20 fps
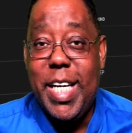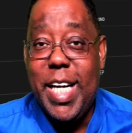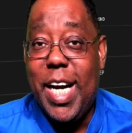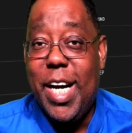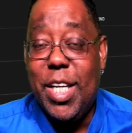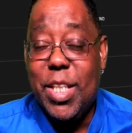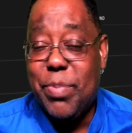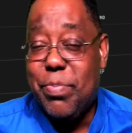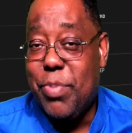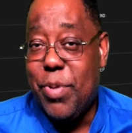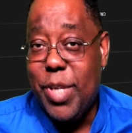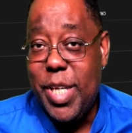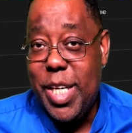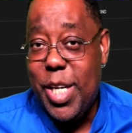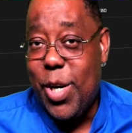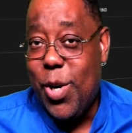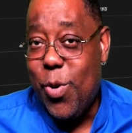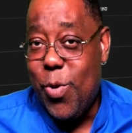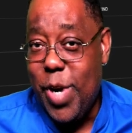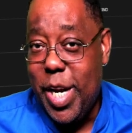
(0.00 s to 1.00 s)
now. It's pretty
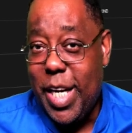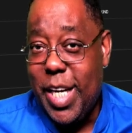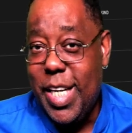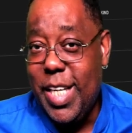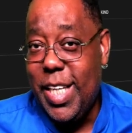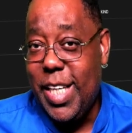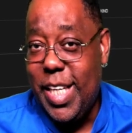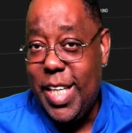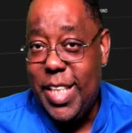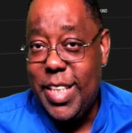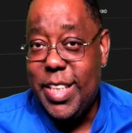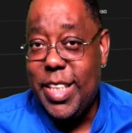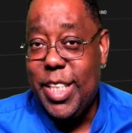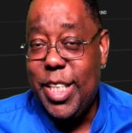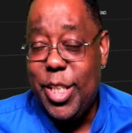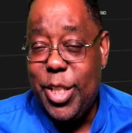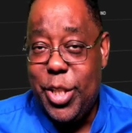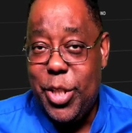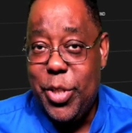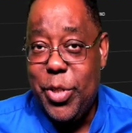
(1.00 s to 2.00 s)
quick and easy
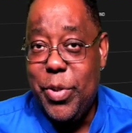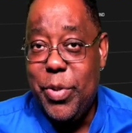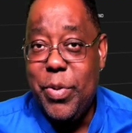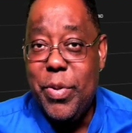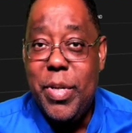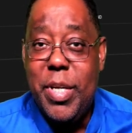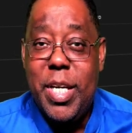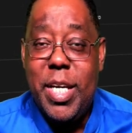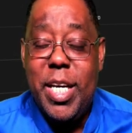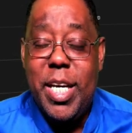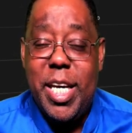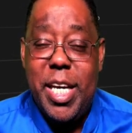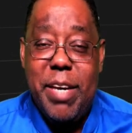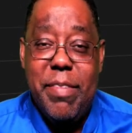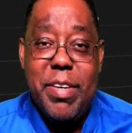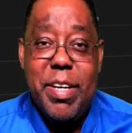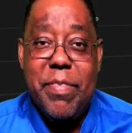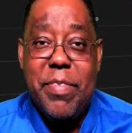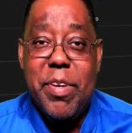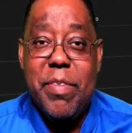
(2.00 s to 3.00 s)
to do,
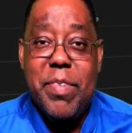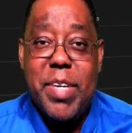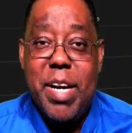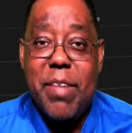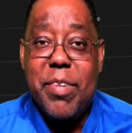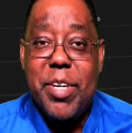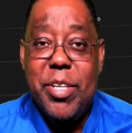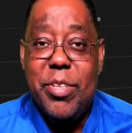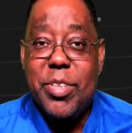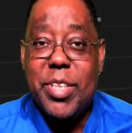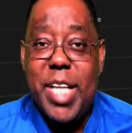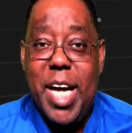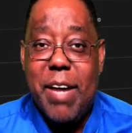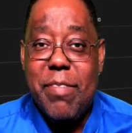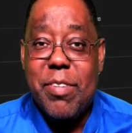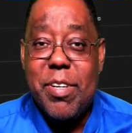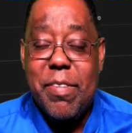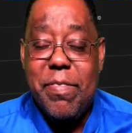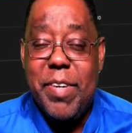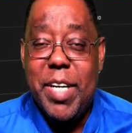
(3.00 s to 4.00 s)
even if you've never used
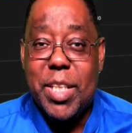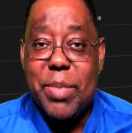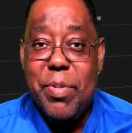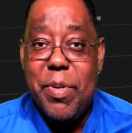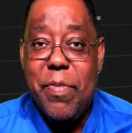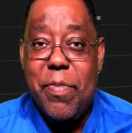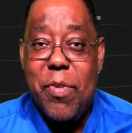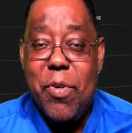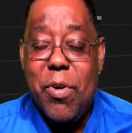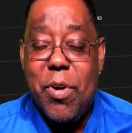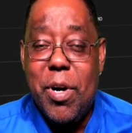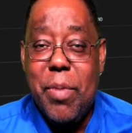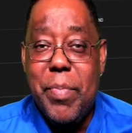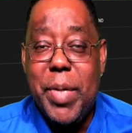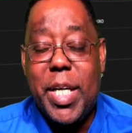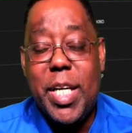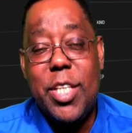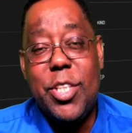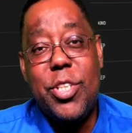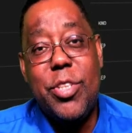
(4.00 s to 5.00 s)
After Effects before,
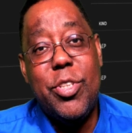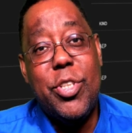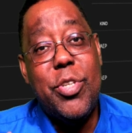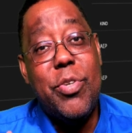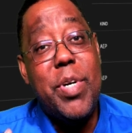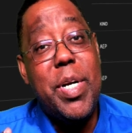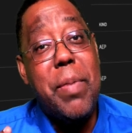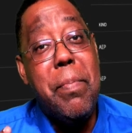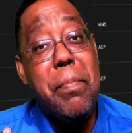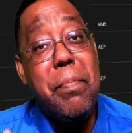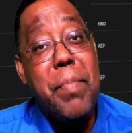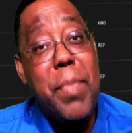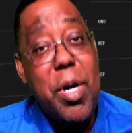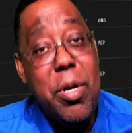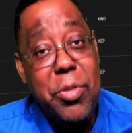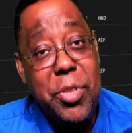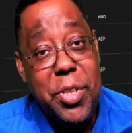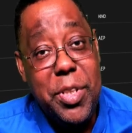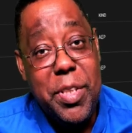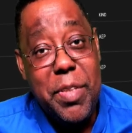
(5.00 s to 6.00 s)
because you're doing
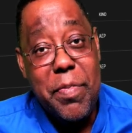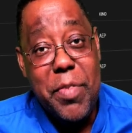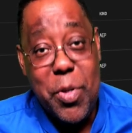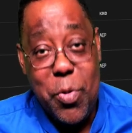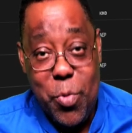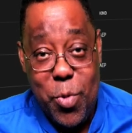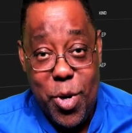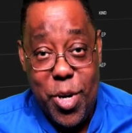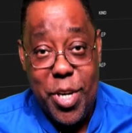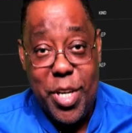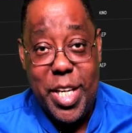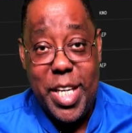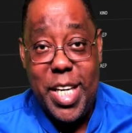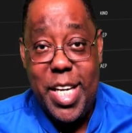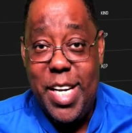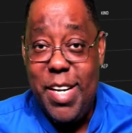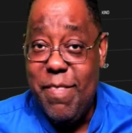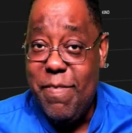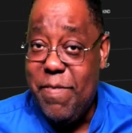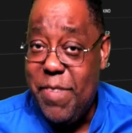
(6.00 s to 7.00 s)
most of the work
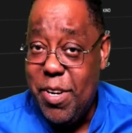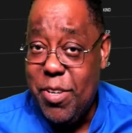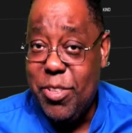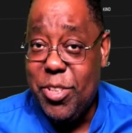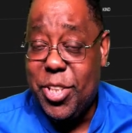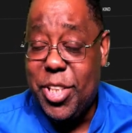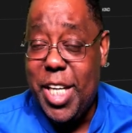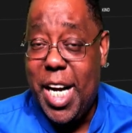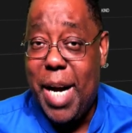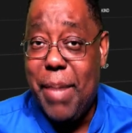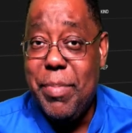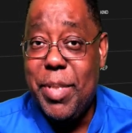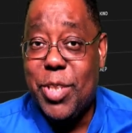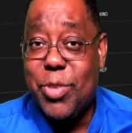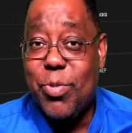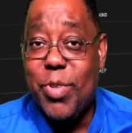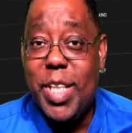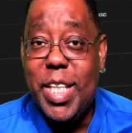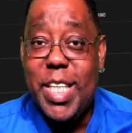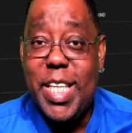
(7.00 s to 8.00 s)
in Photoshop. It's
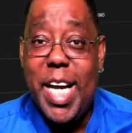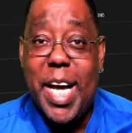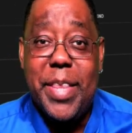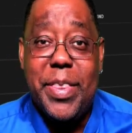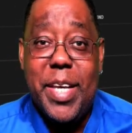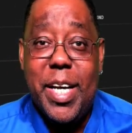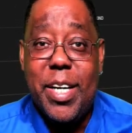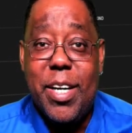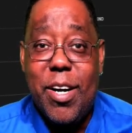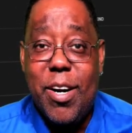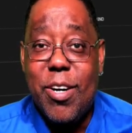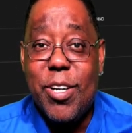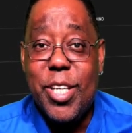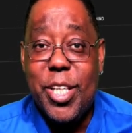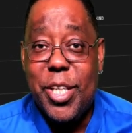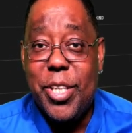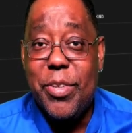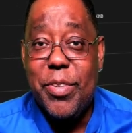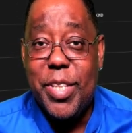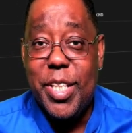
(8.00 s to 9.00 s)
really not that hard to
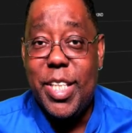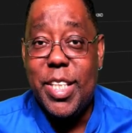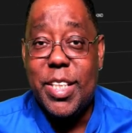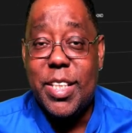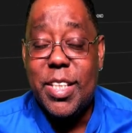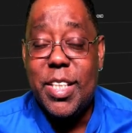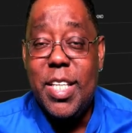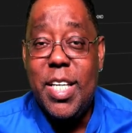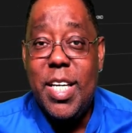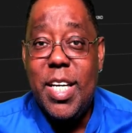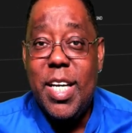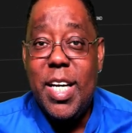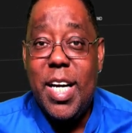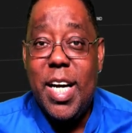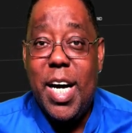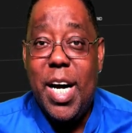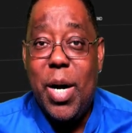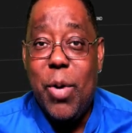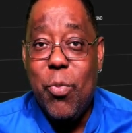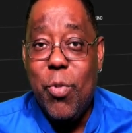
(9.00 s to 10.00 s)
do this
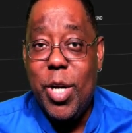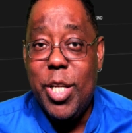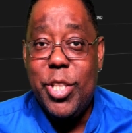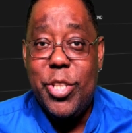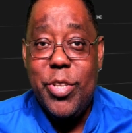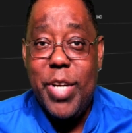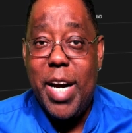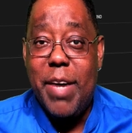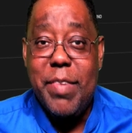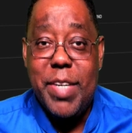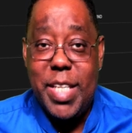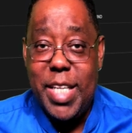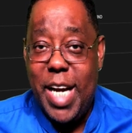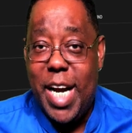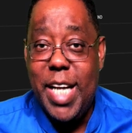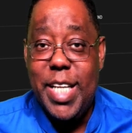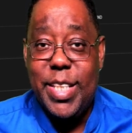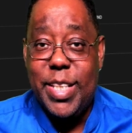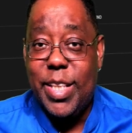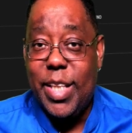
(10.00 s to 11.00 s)
uh, once you have a
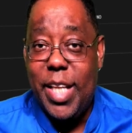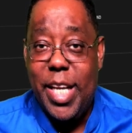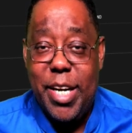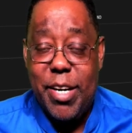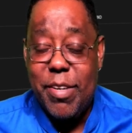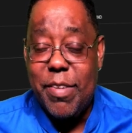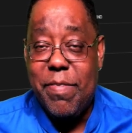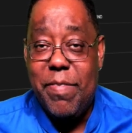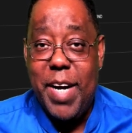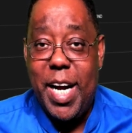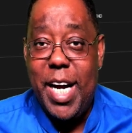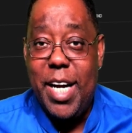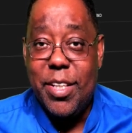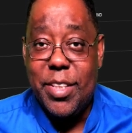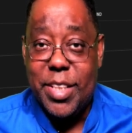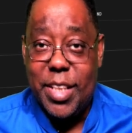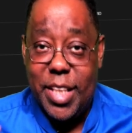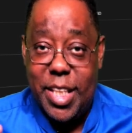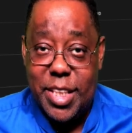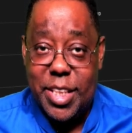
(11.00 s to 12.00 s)
nice layered file.
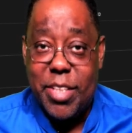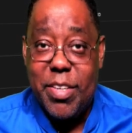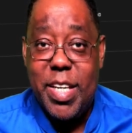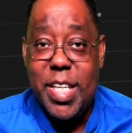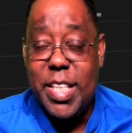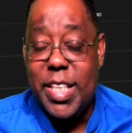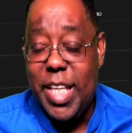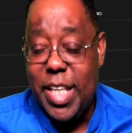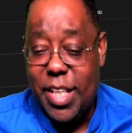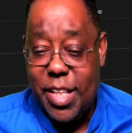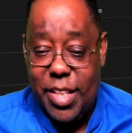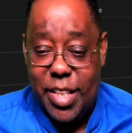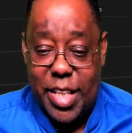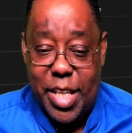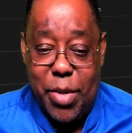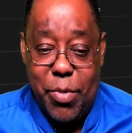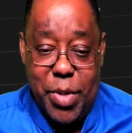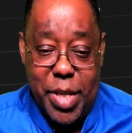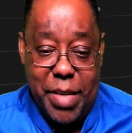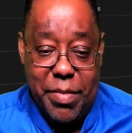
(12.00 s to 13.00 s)
So let's go ahead and take a look
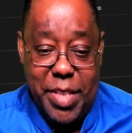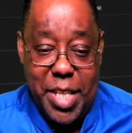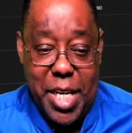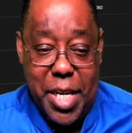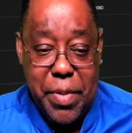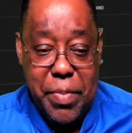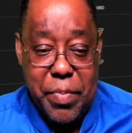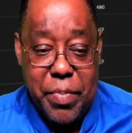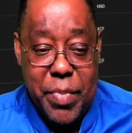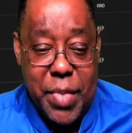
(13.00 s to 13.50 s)
at what I've done.